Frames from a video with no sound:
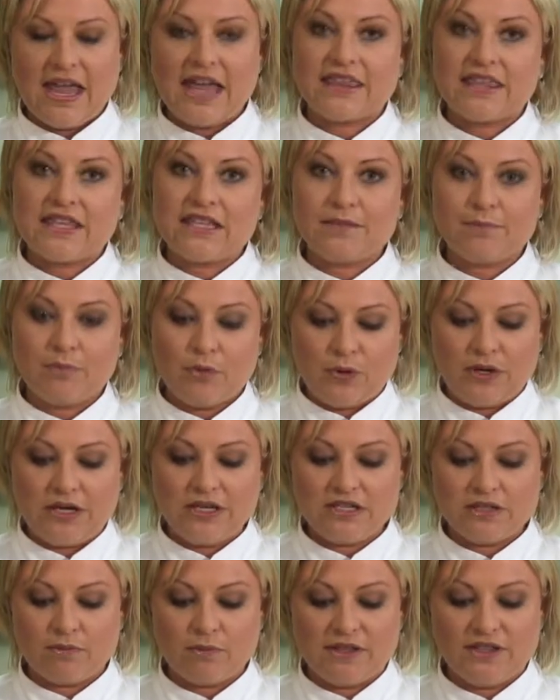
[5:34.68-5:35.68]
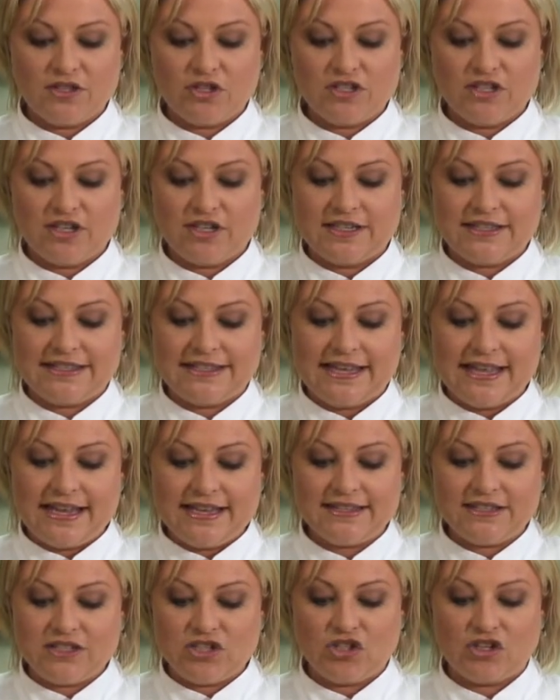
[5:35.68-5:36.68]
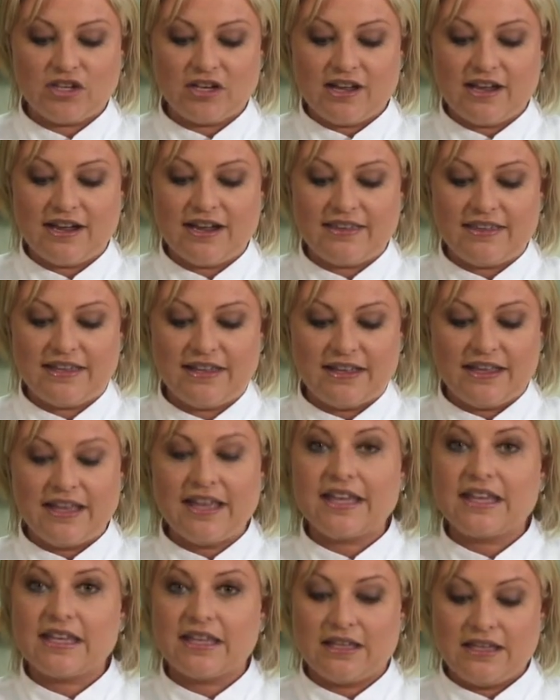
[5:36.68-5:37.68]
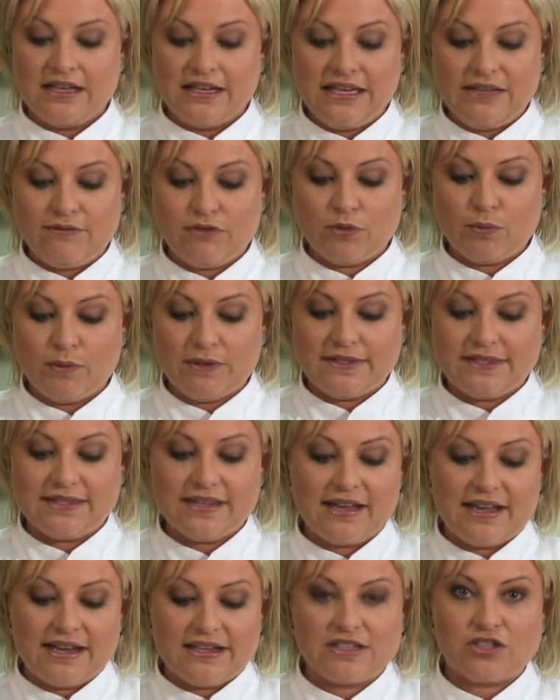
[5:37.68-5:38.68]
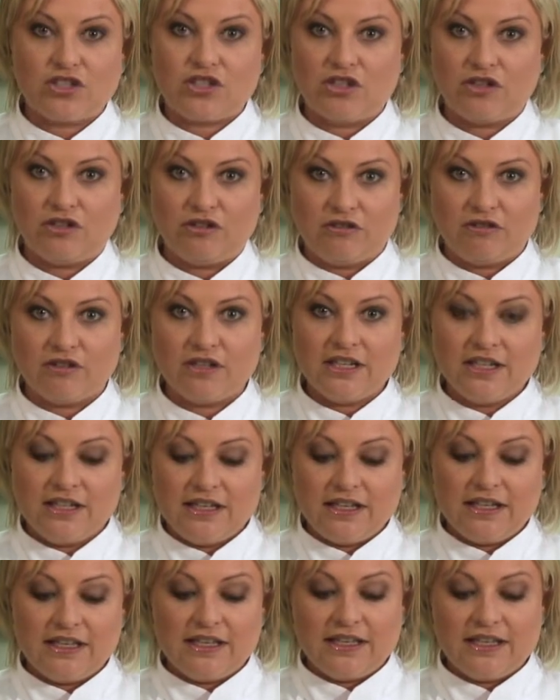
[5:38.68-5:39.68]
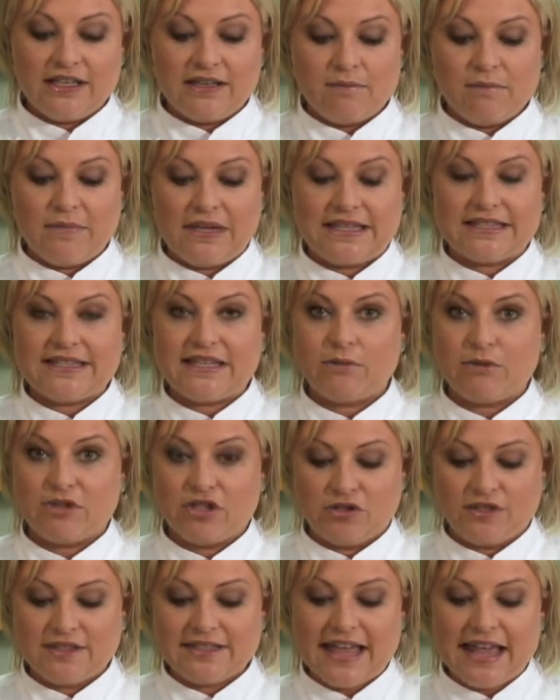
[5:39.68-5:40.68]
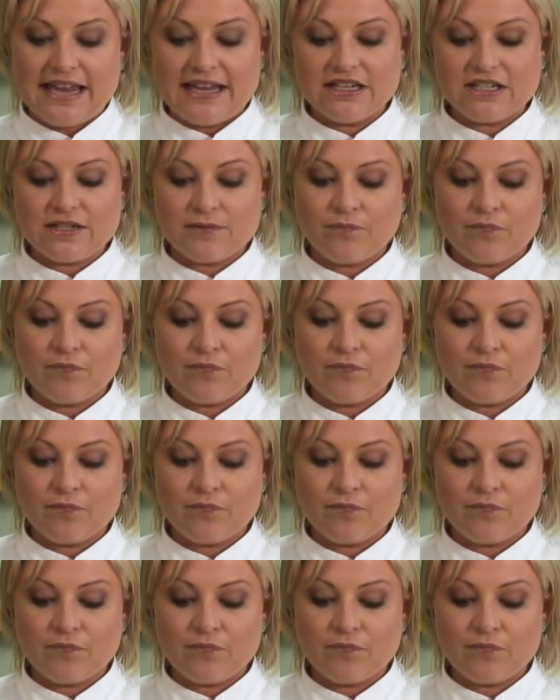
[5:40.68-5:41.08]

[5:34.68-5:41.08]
At this point, once your duck is sliced, you can either leave it to one side to mix in with your salad,